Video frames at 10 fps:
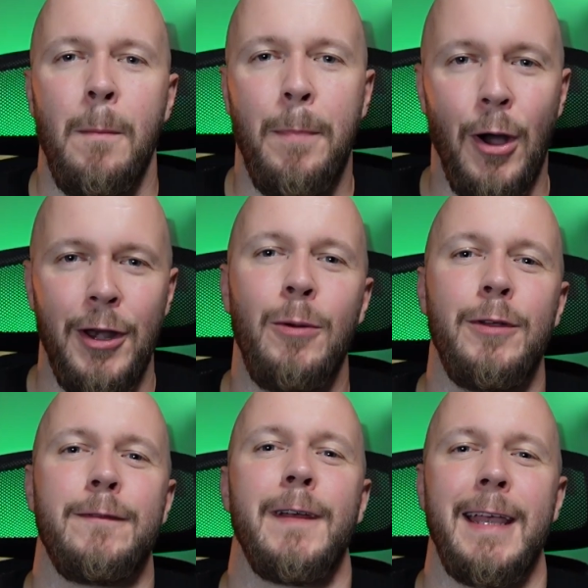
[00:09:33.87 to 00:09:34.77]
But I know what
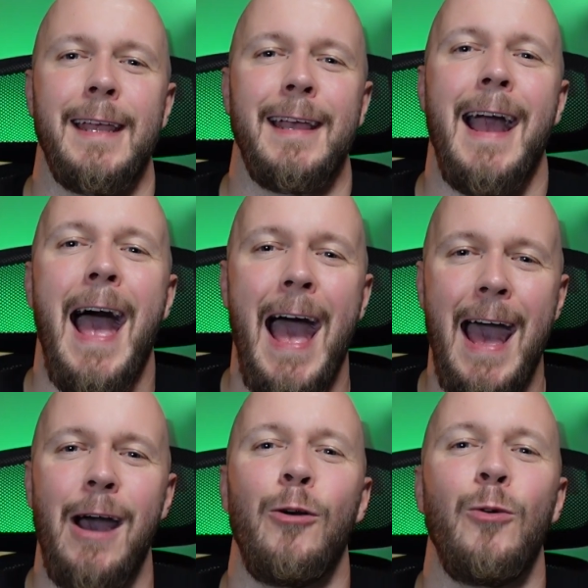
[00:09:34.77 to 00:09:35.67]
you're thinking,
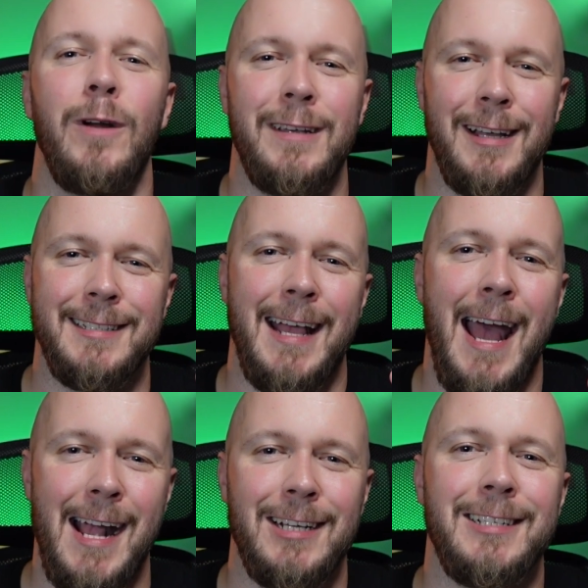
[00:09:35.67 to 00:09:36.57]
how does it
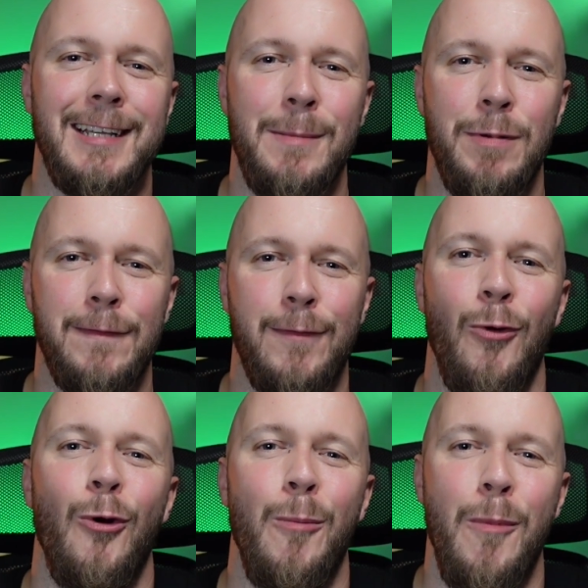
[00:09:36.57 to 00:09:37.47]
actually
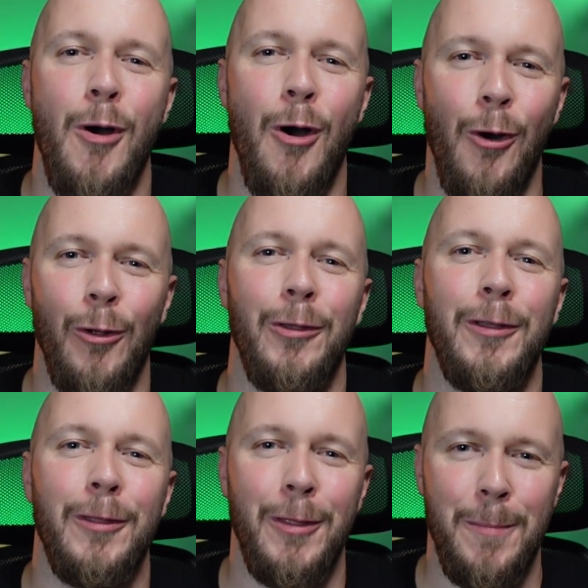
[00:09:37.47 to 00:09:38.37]
perform on
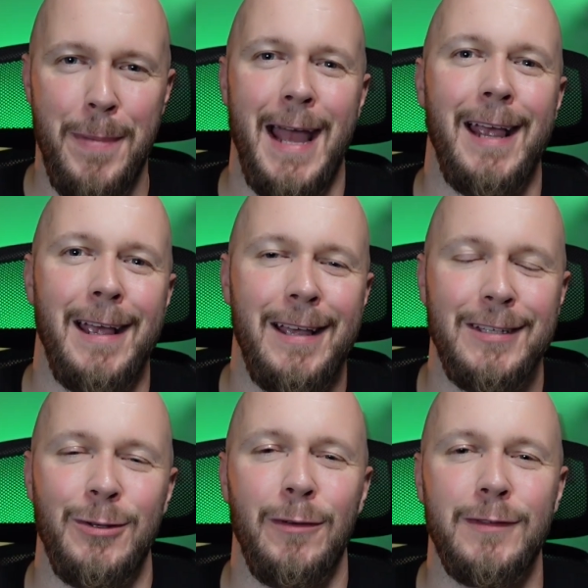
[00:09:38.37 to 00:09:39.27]
the bank.
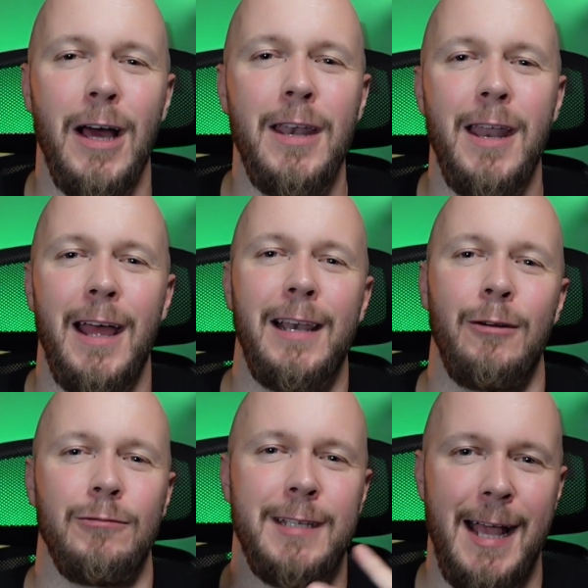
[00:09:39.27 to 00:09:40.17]
So I've done a
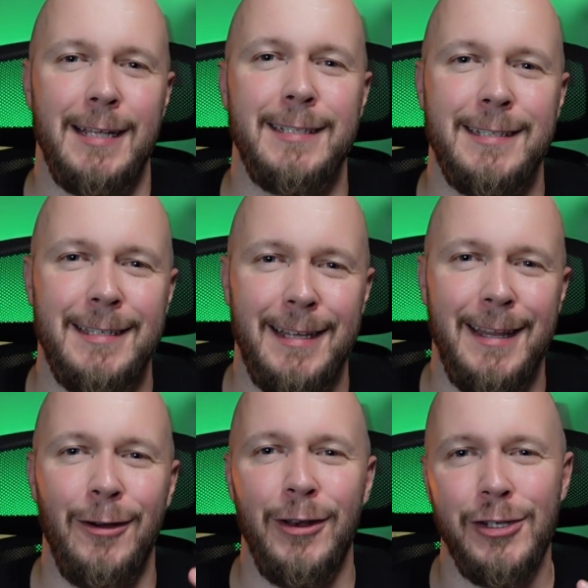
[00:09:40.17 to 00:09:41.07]
little test
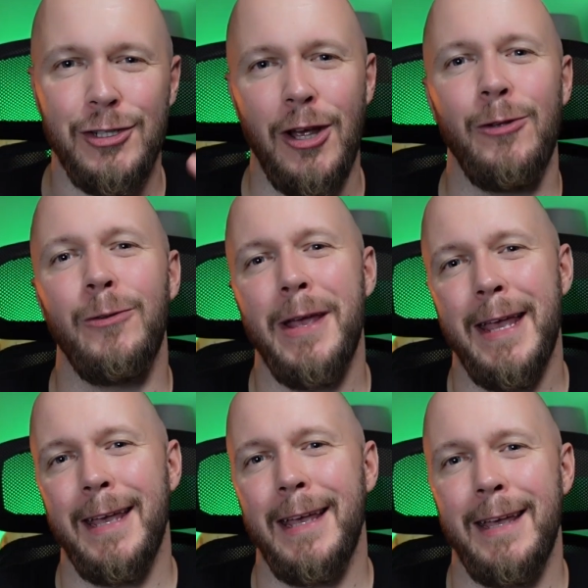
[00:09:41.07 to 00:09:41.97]
that I'm going to show you
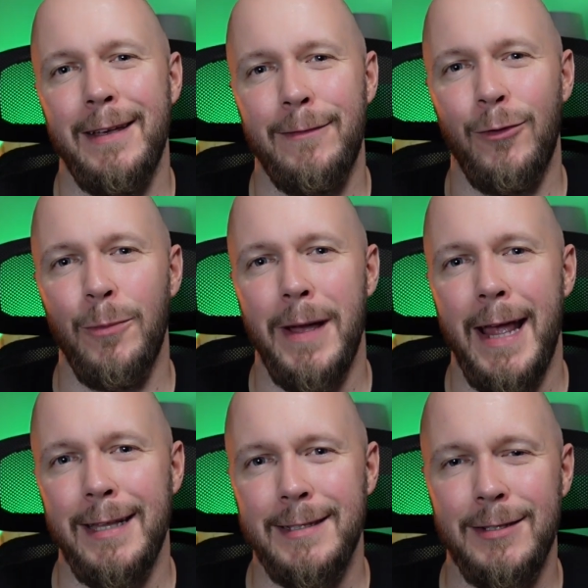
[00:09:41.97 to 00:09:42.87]
here from
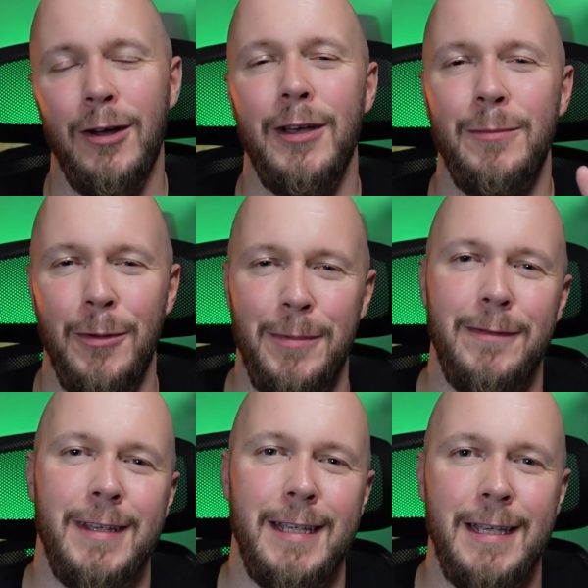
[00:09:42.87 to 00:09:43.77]
inside my
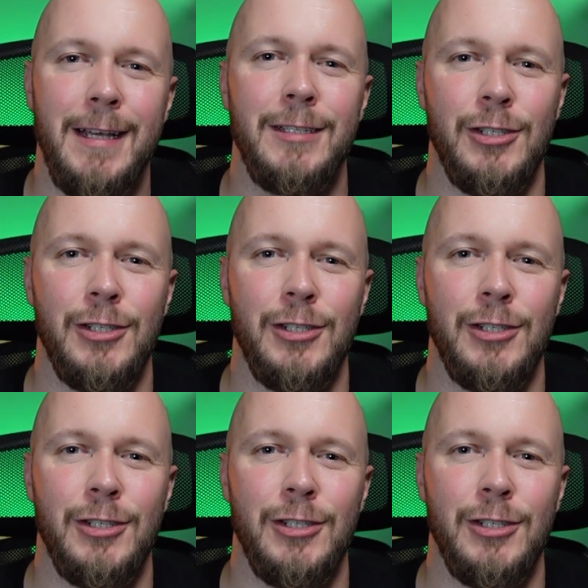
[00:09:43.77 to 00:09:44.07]
bivvy to